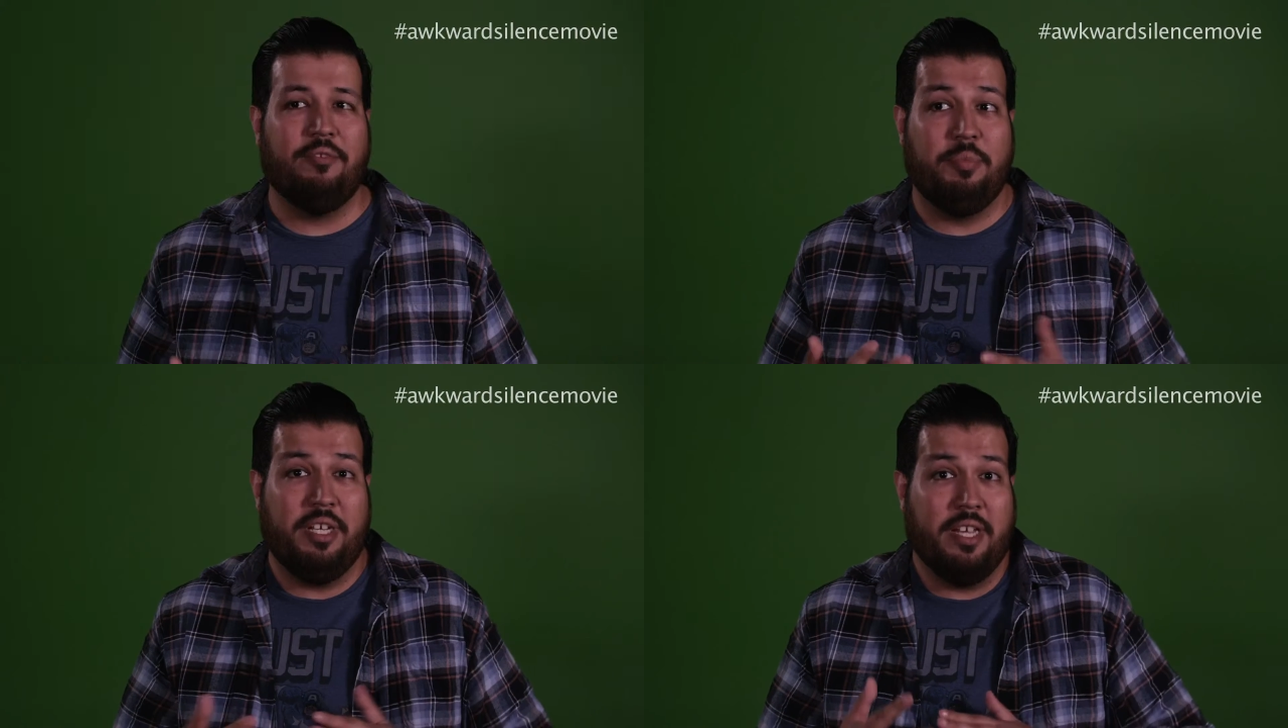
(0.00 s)
it
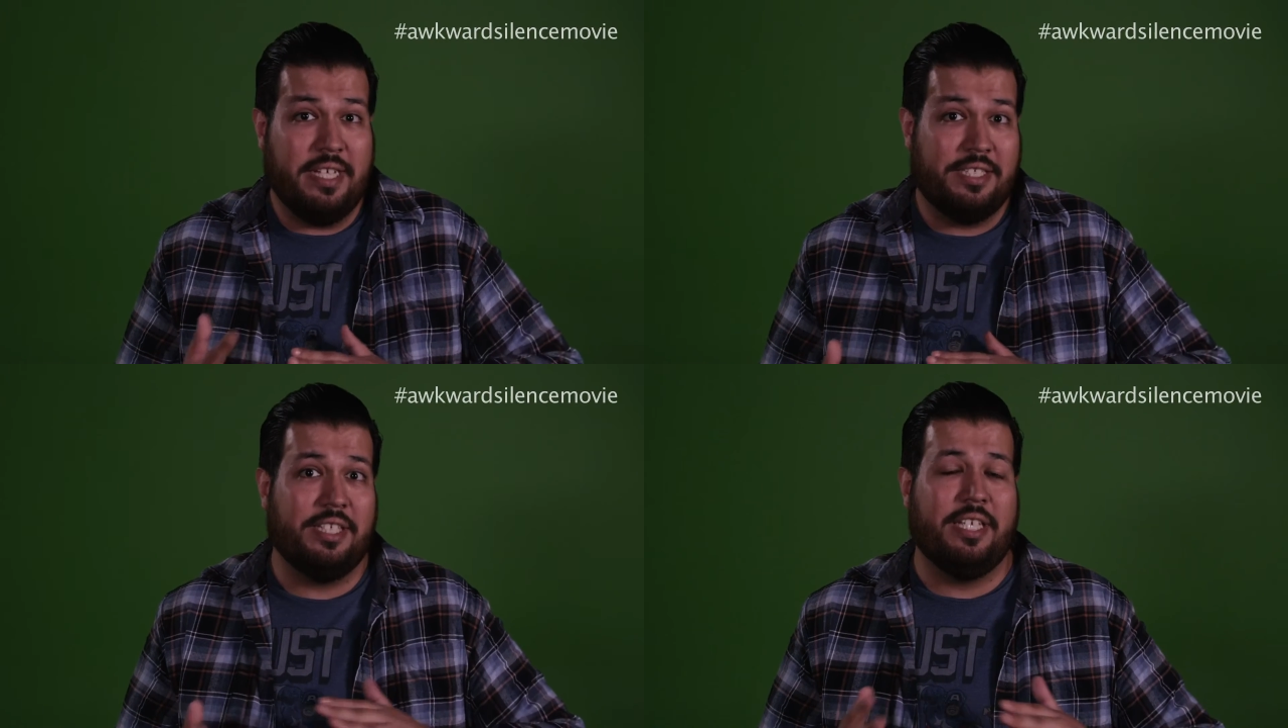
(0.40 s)
would be
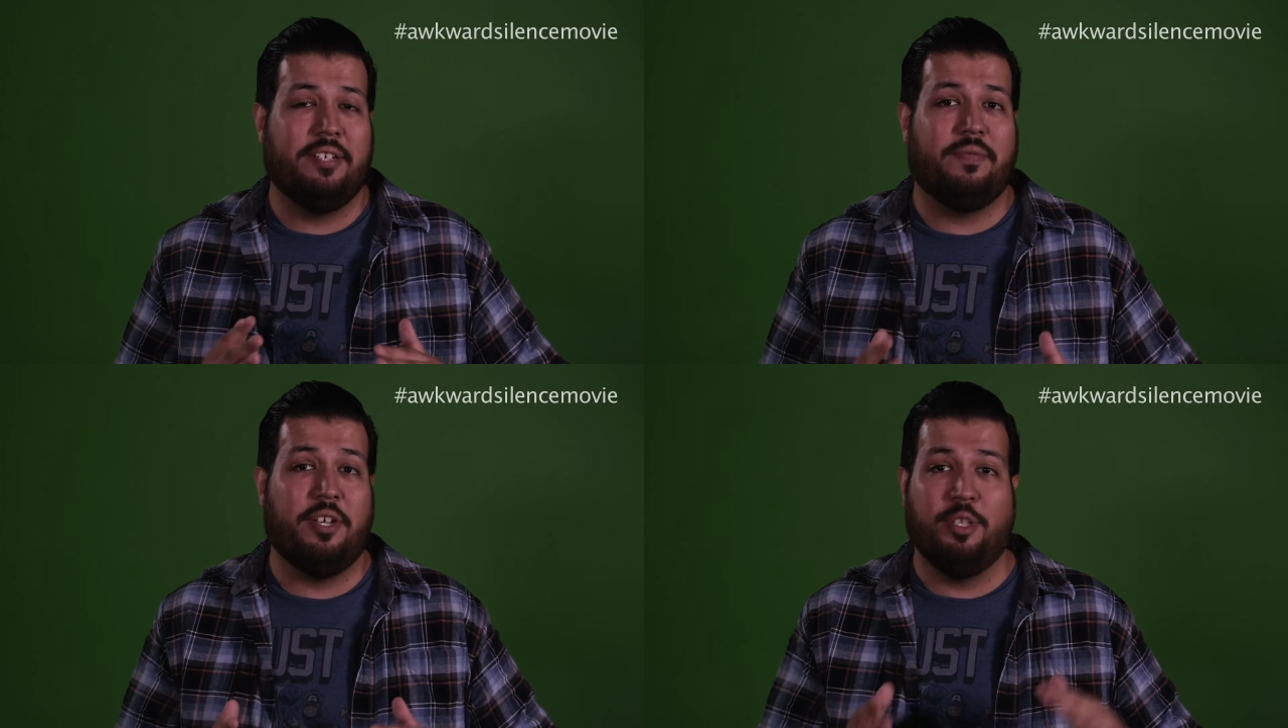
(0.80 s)
nice
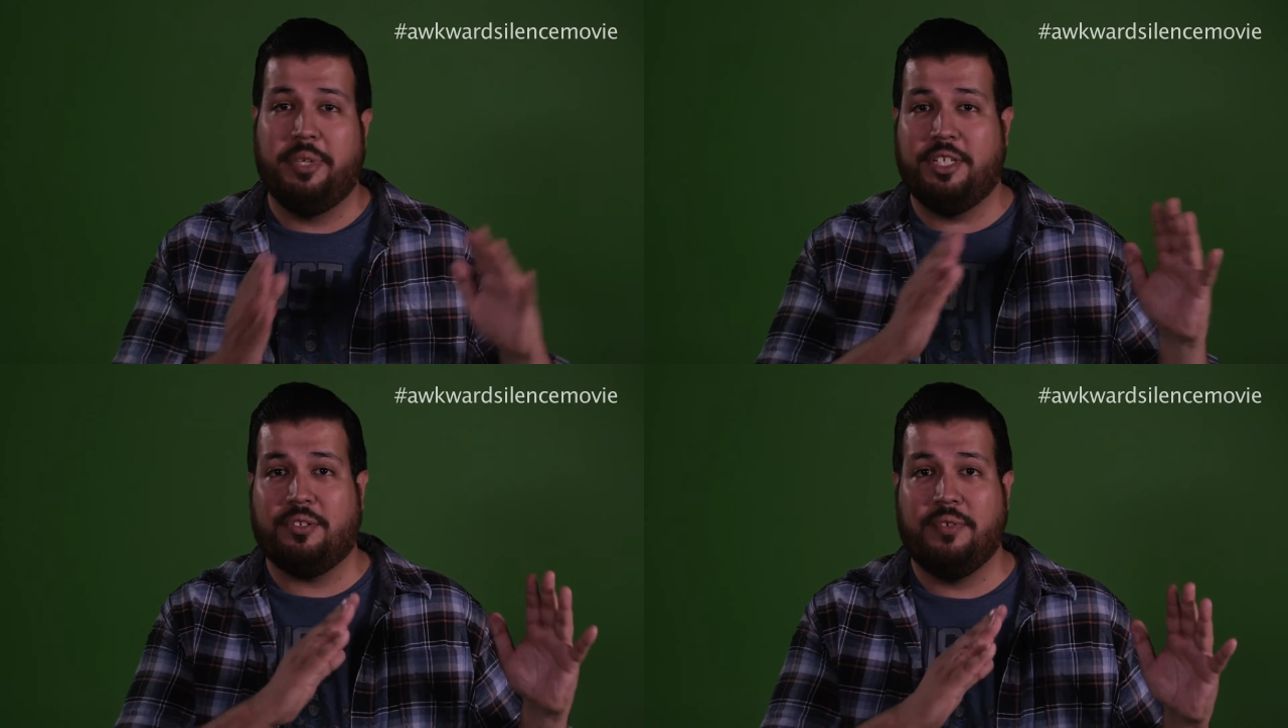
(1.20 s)
if on the
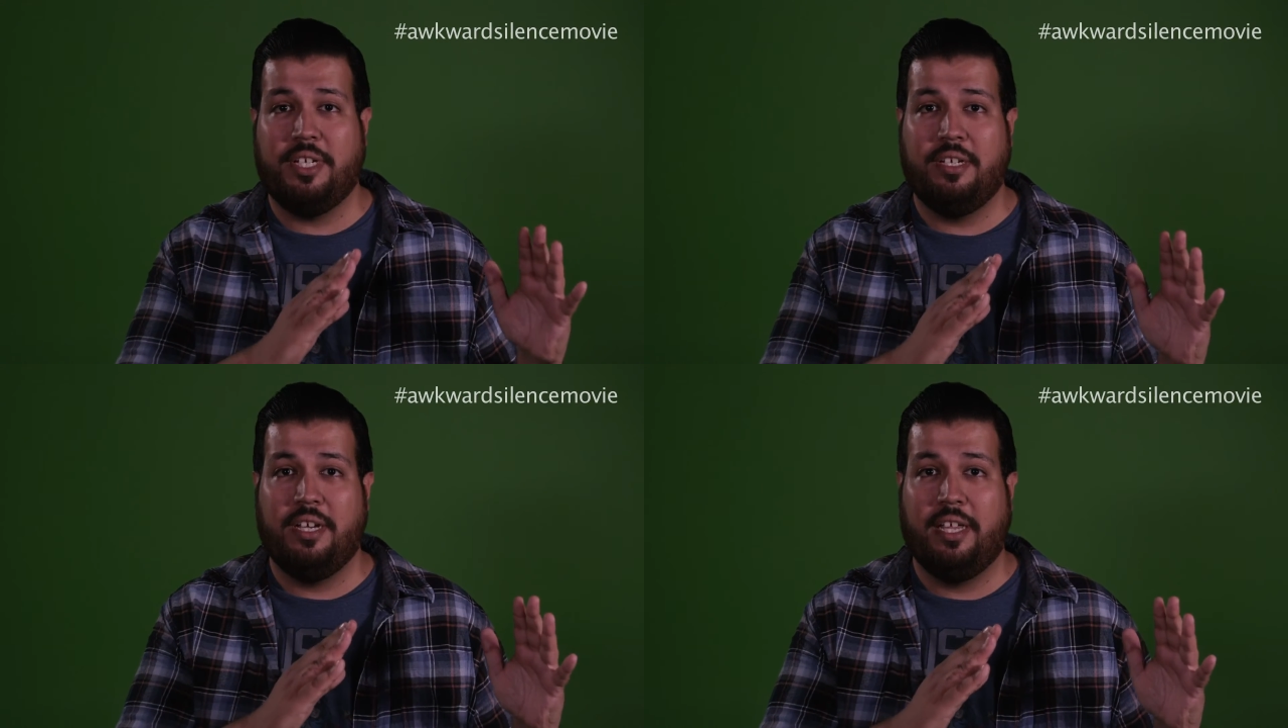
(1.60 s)
big
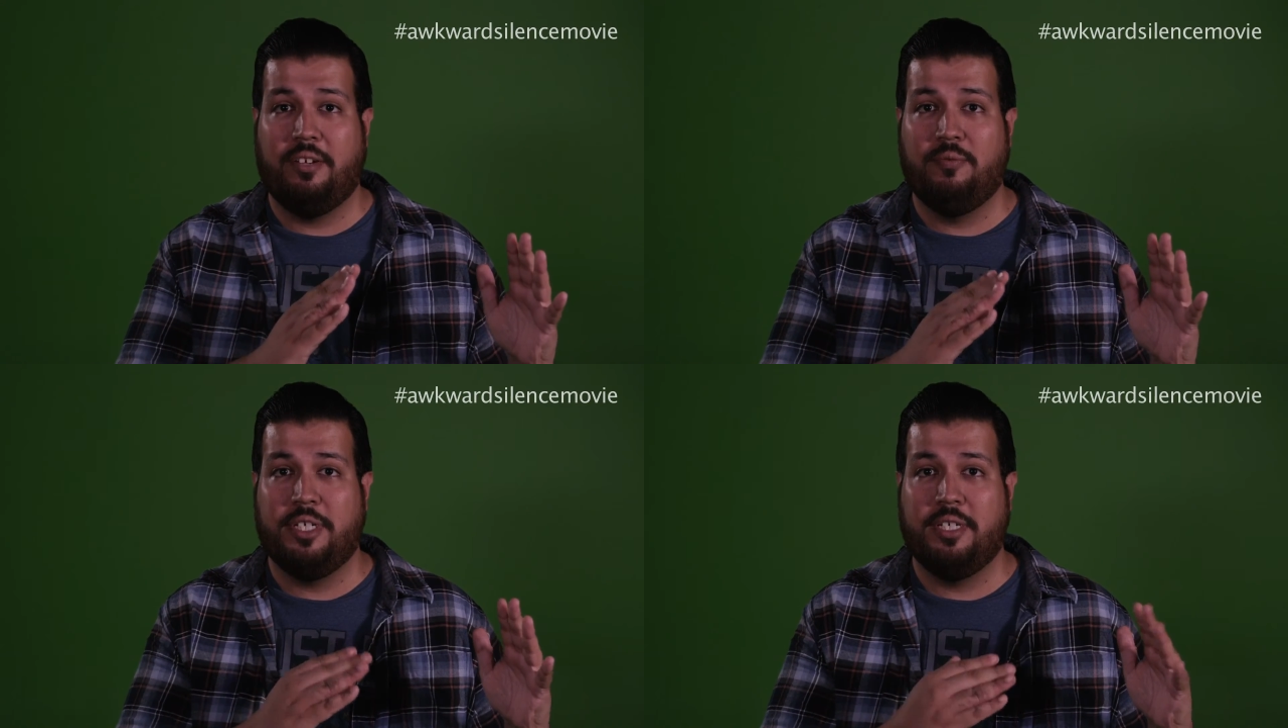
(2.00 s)
screen it
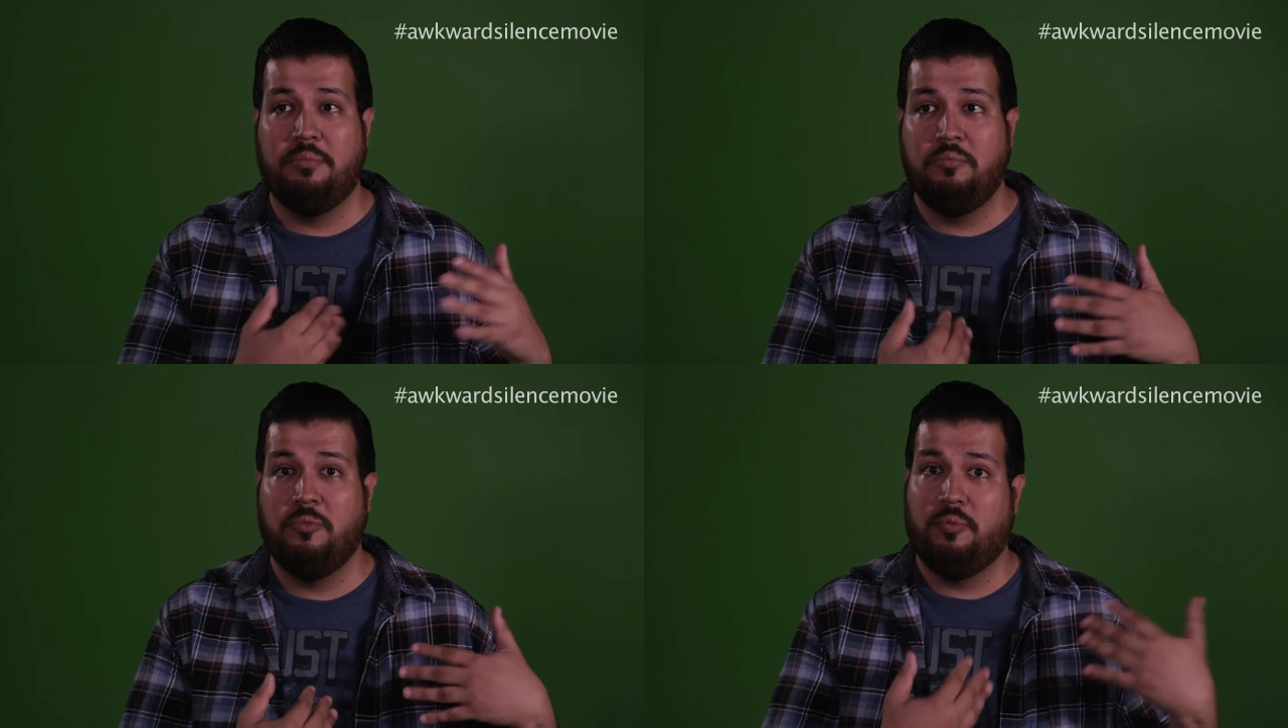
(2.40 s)
would
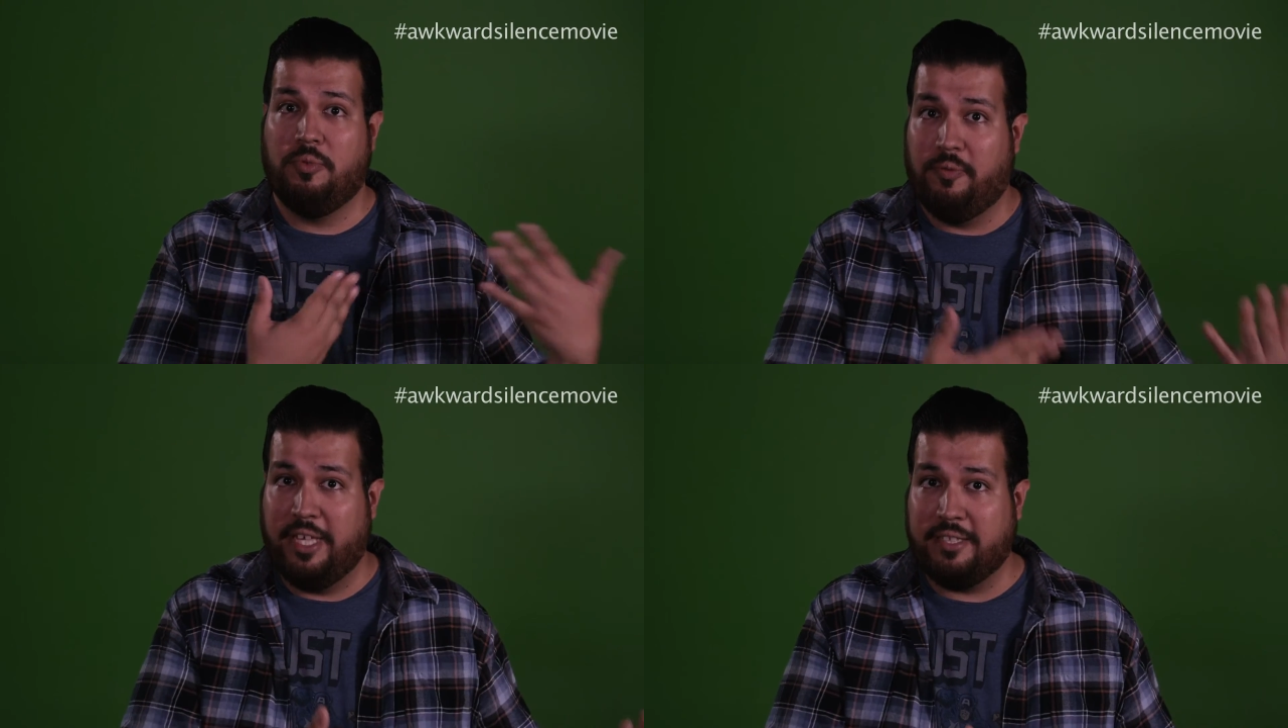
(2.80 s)

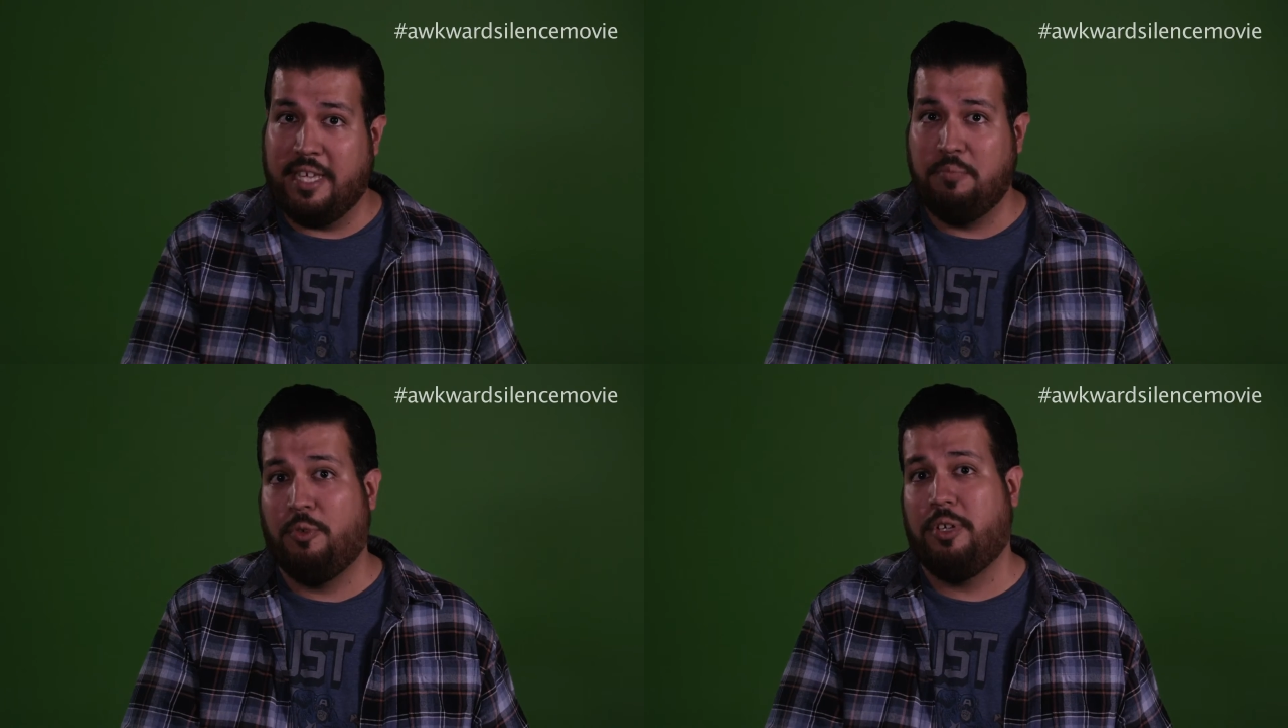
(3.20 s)
reflect
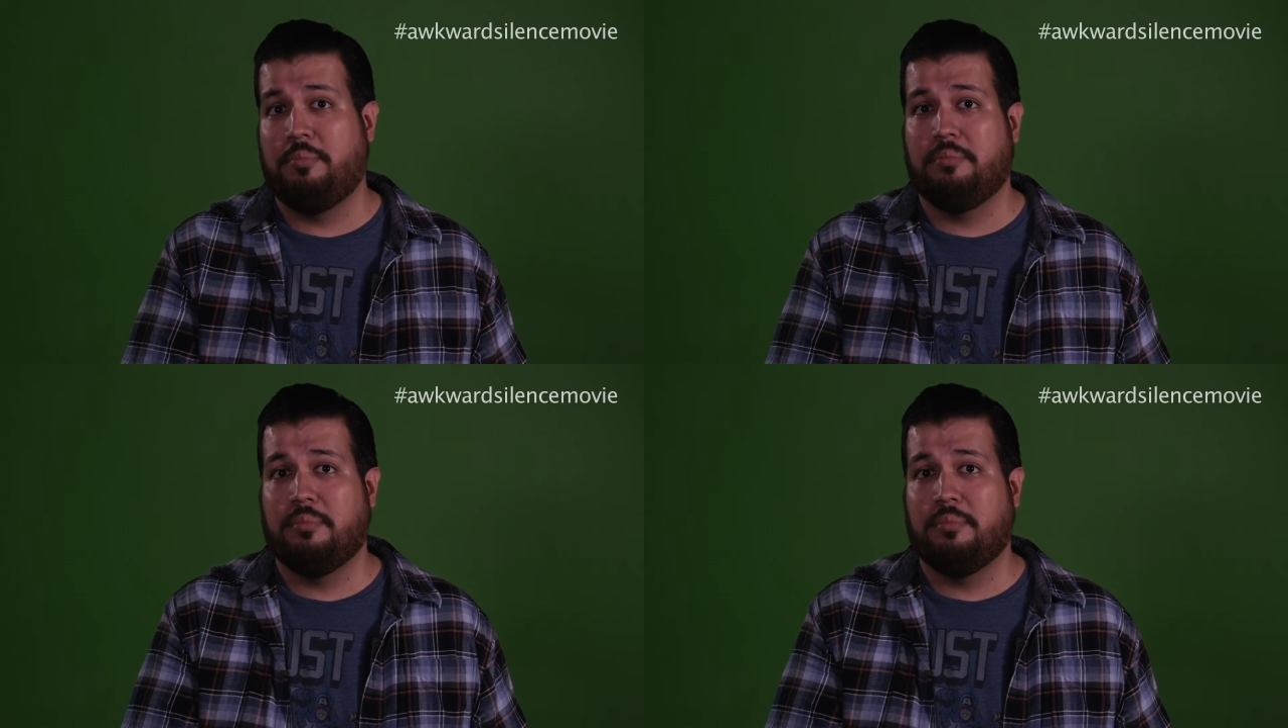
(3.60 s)
that more?